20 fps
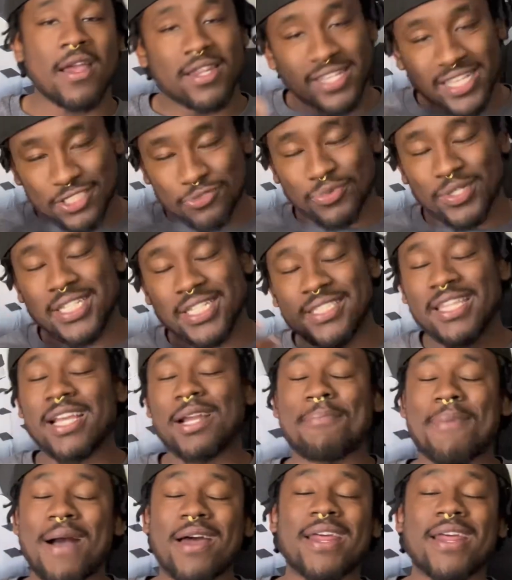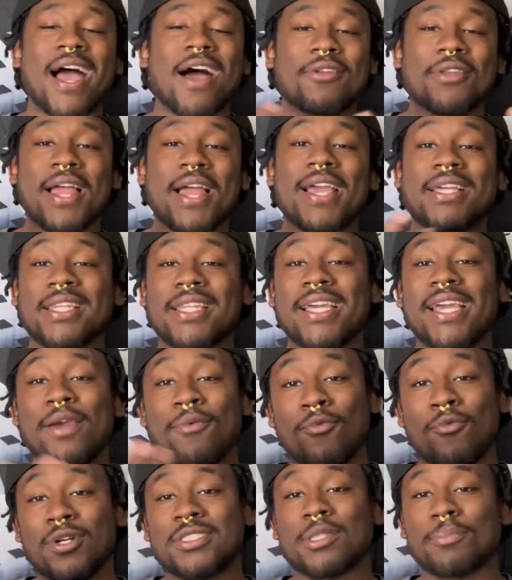Let's really think about it. How likely,
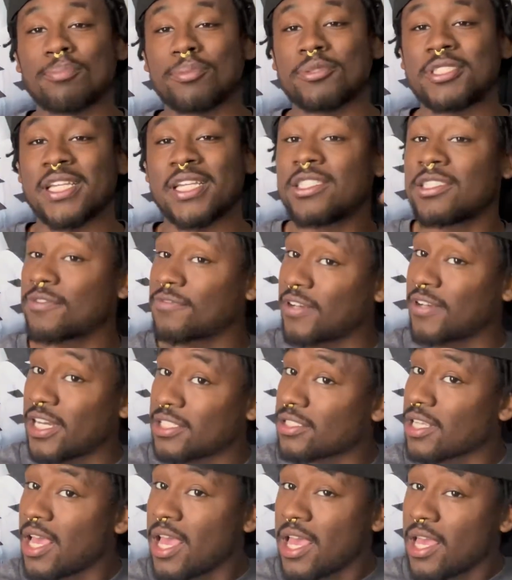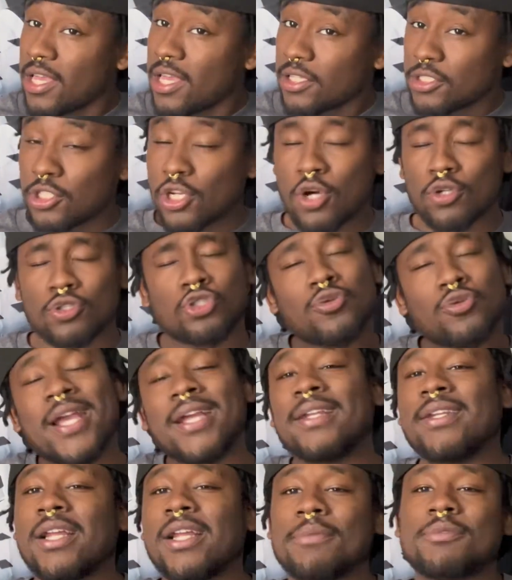and what's the percentage of us, you know,
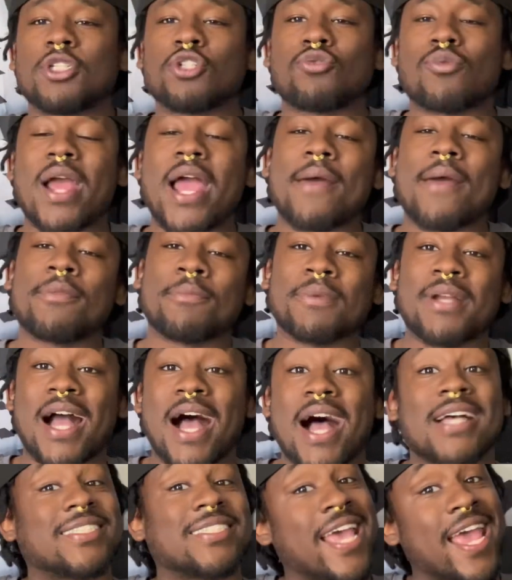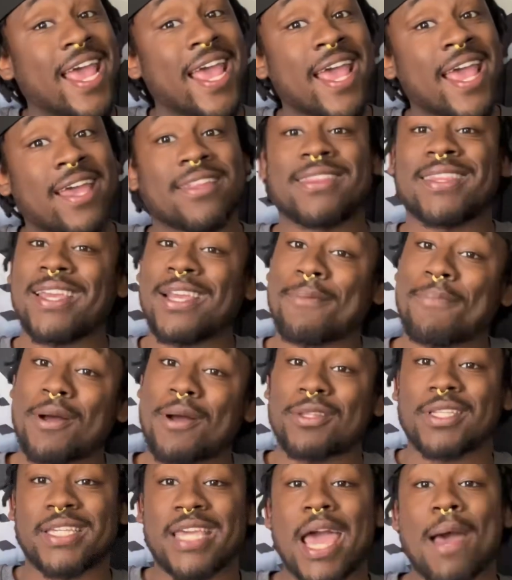trading up to grab them guys, and think
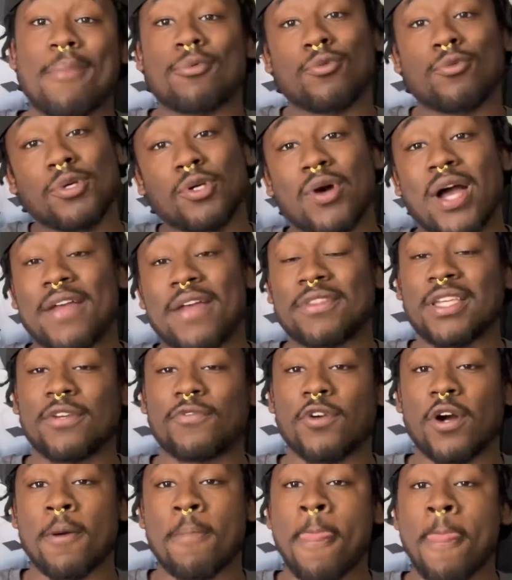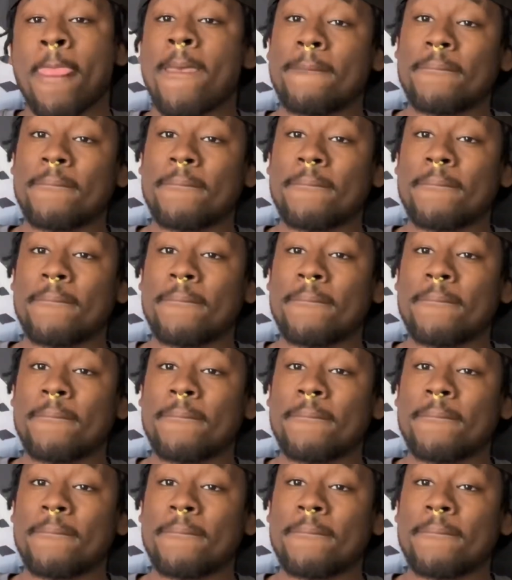about the capital we're going to have to give up.